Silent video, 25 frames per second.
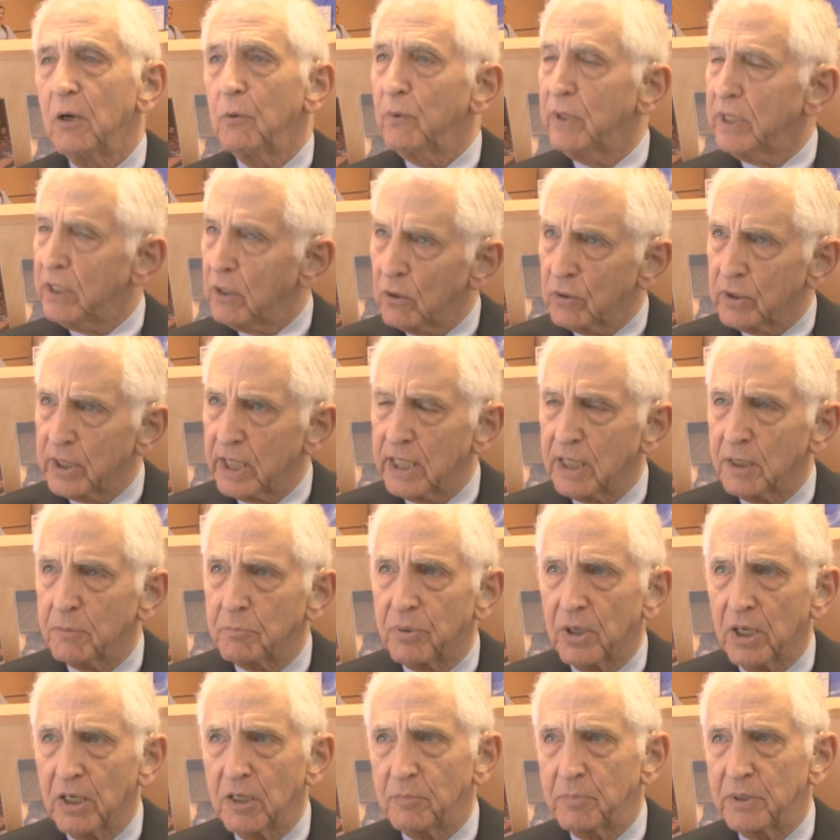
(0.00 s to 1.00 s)
We know that in
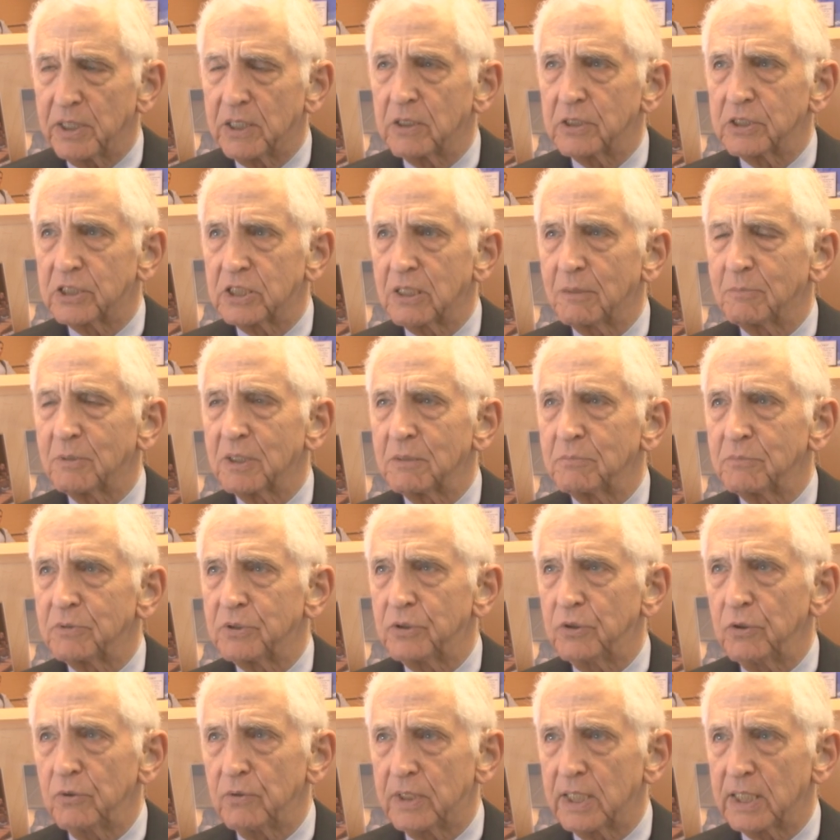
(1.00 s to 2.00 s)
part because some of them
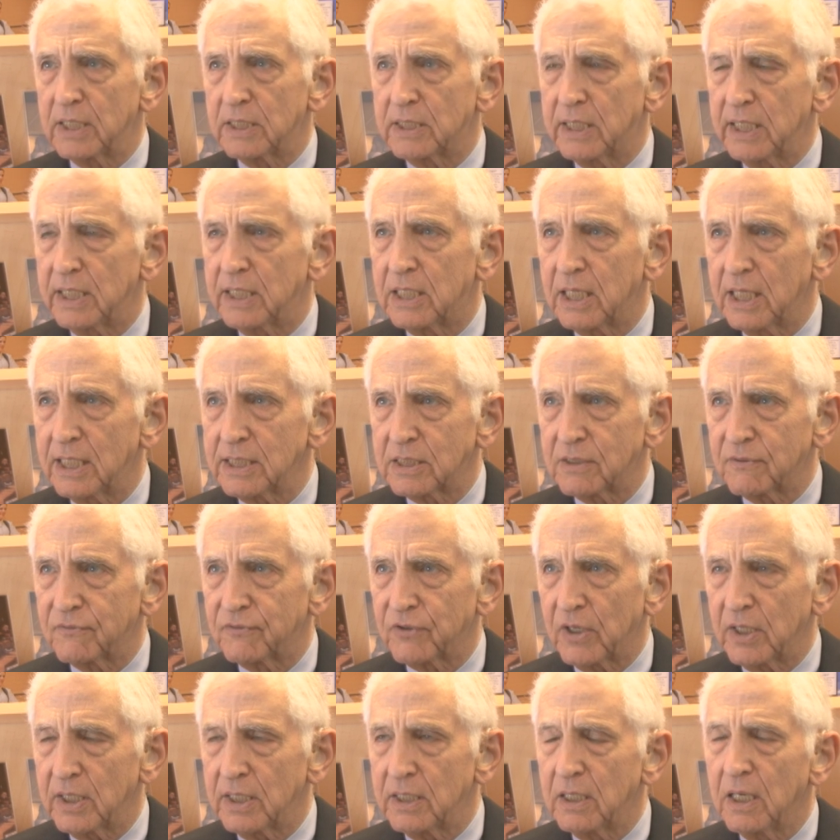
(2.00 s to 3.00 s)
do get
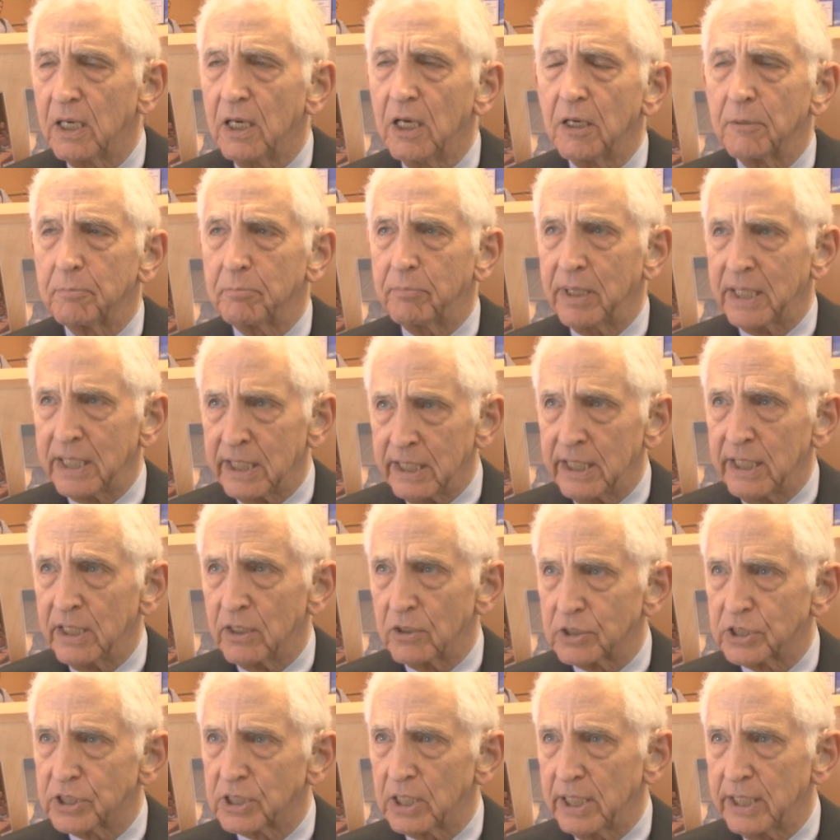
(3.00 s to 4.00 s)
declassified many
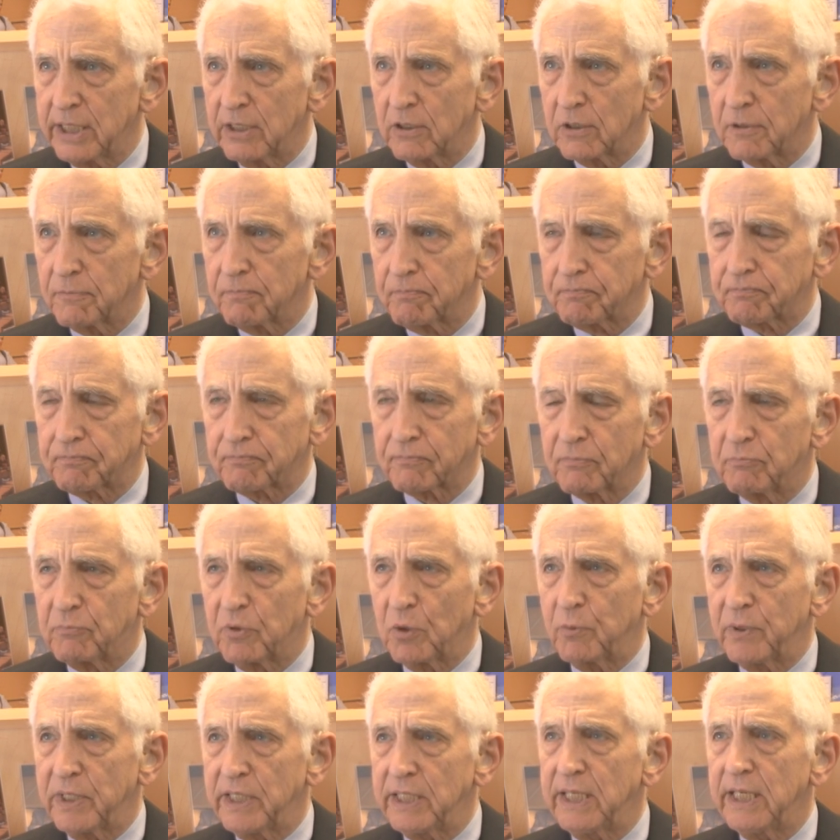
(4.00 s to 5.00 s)
years later,
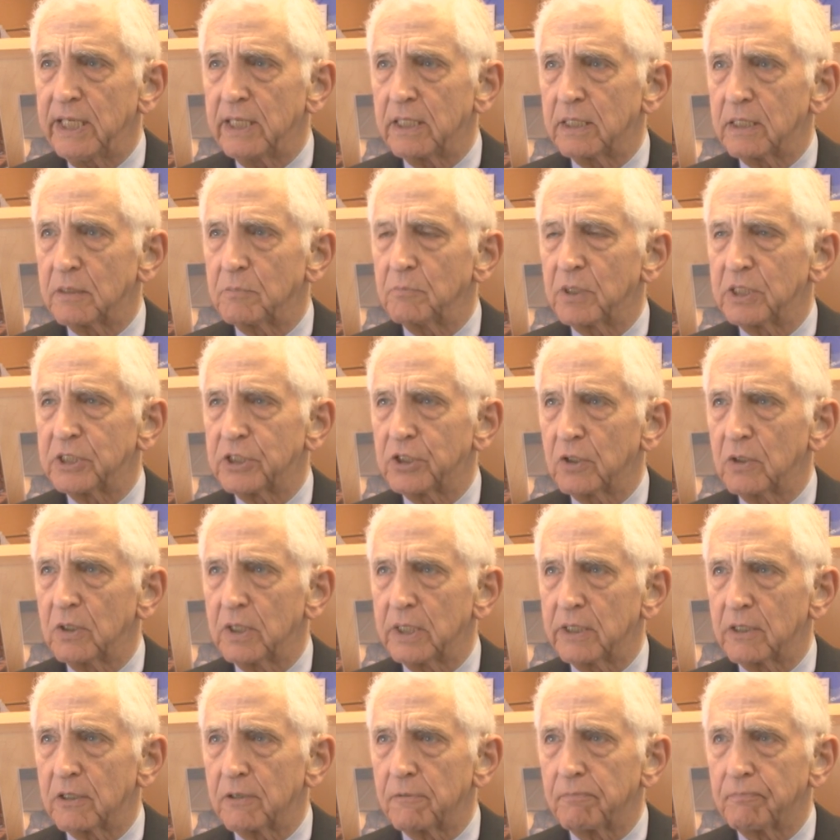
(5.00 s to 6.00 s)
but we needed it much
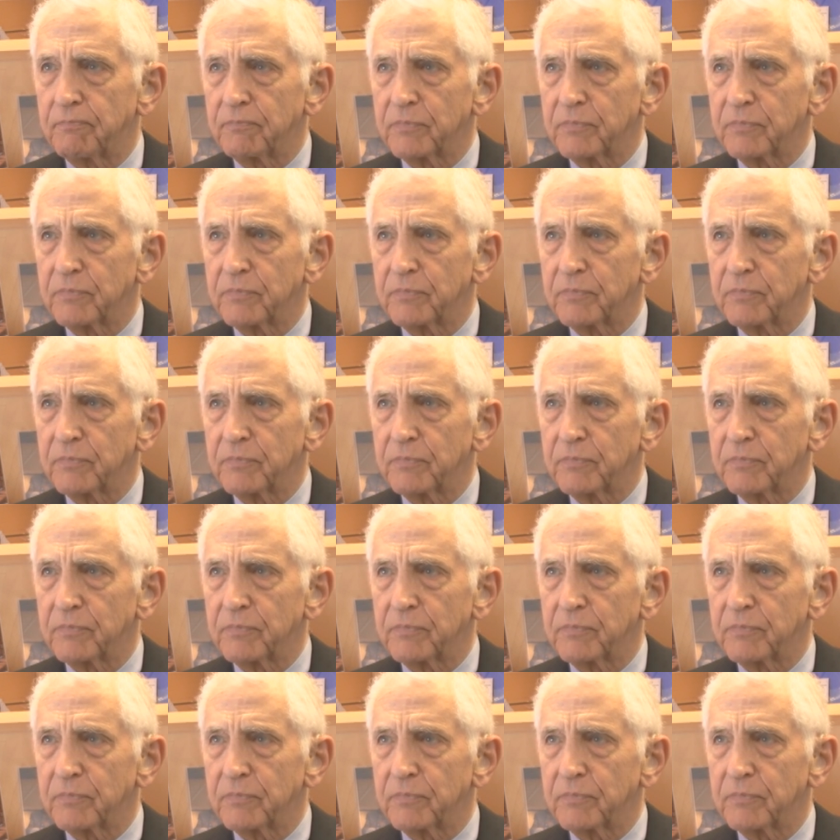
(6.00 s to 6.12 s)
earlier.